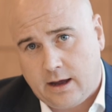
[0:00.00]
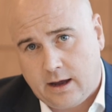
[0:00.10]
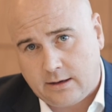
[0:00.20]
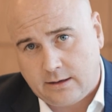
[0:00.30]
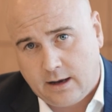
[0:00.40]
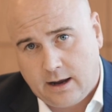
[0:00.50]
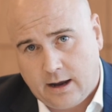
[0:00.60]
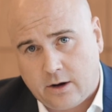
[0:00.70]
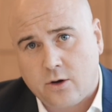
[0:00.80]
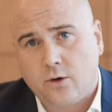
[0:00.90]
uh, uh,
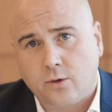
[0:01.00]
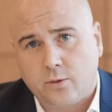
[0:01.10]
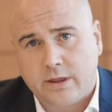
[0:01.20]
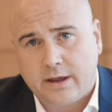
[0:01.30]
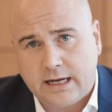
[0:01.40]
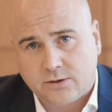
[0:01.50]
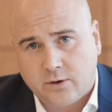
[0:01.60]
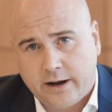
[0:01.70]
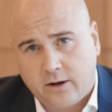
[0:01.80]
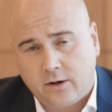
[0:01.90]
accord with
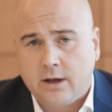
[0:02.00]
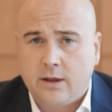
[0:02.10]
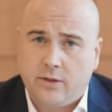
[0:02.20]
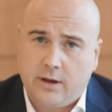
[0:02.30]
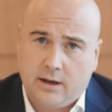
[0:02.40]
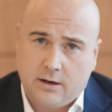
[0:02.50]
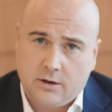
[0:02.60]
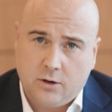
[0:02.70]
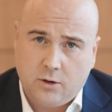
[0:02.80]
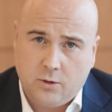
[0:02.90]
Israel, the
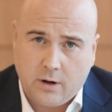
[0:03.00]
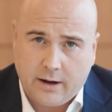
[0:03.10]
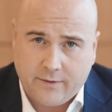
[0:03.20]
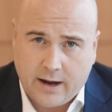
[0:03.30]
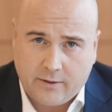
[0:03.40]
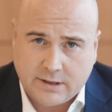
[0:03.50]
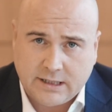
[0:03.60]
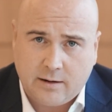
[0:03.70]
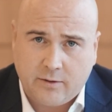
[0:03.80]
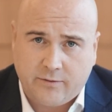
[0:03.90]
new uh,
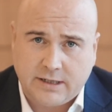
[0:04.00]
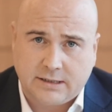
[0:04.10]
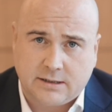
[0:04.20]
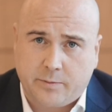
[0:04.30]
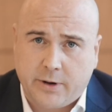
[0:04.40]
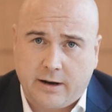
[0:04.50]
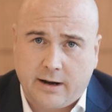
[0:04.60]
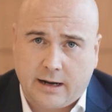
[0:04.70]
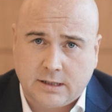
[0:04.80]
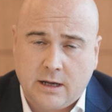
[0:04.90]
retirement visas that have been
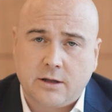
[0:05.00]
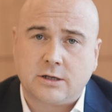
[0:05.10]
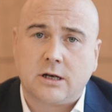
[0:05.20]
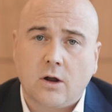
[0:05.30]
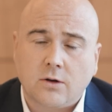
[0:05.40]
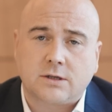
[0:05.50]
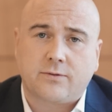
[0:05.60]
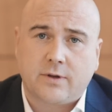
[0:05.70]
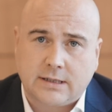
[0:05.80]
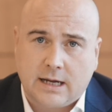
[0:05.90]
announced. There's lots of
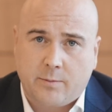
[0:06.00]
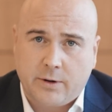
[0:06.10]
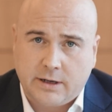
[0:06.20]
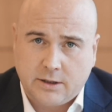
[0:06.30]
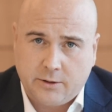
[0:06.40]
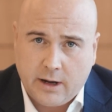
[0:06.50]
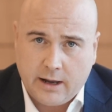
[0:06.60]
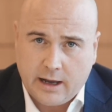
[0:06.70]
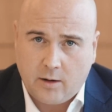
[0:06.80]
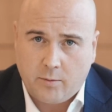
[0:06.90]
things happening to
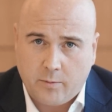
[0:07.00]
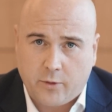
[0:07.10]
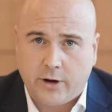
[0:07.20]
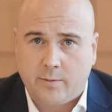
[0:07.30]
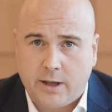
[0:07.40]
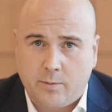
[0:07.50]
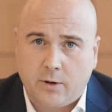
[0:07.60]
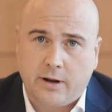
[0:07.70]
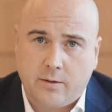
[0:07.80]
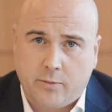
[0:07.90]
help bring
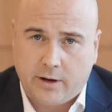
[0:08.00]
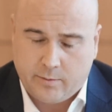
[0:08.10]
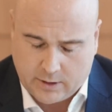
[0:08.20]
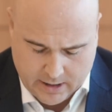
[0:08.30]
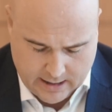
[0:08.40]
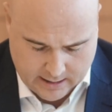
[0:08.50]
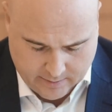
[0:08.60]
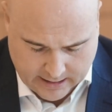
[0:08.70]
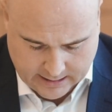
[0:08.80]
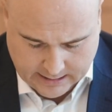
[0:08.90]
people in and bring uh,
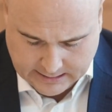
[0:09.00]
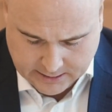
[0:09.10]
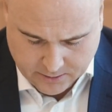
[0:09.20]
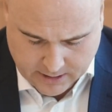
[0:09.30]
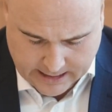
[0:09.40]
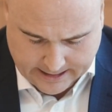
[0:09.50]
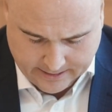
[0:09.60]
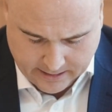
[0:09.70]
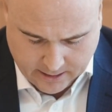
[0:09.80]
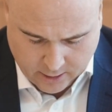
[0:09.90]
demand into uh,
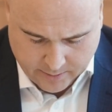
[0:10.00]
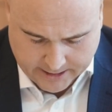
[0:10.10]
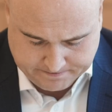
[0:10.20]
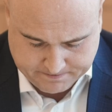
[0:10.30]
the economy.